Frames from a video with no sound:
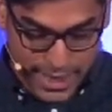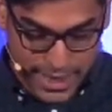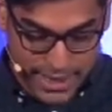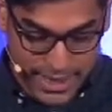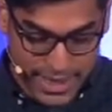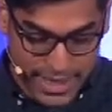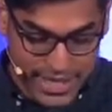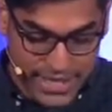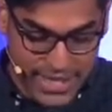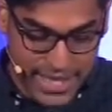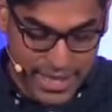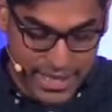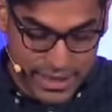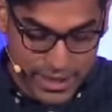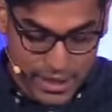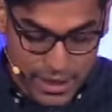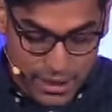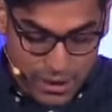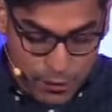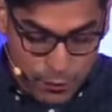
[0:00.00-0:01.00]
And then he sent
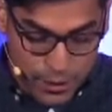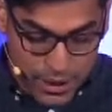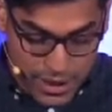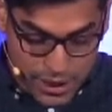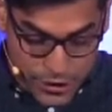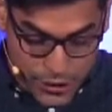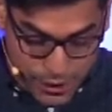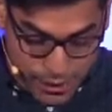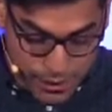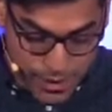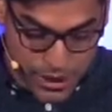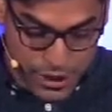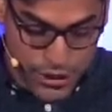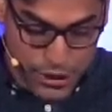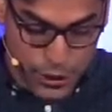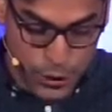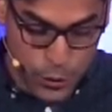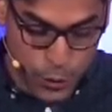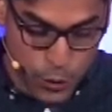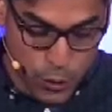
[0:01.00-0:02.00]
for the servants
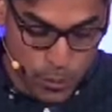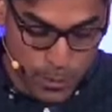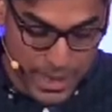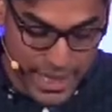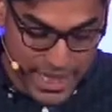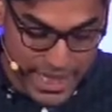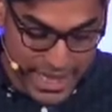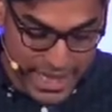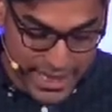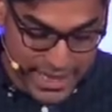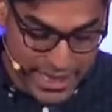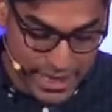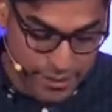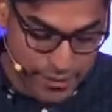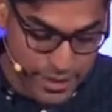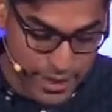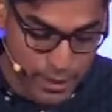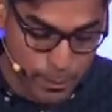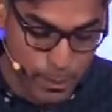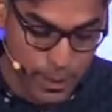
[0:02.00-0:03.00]
to whom he had
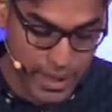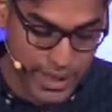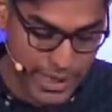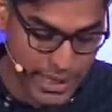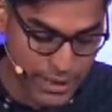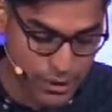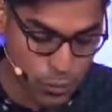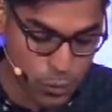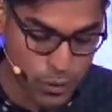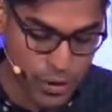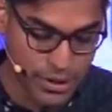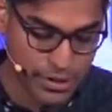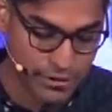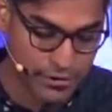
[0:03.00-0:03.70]
given the money in order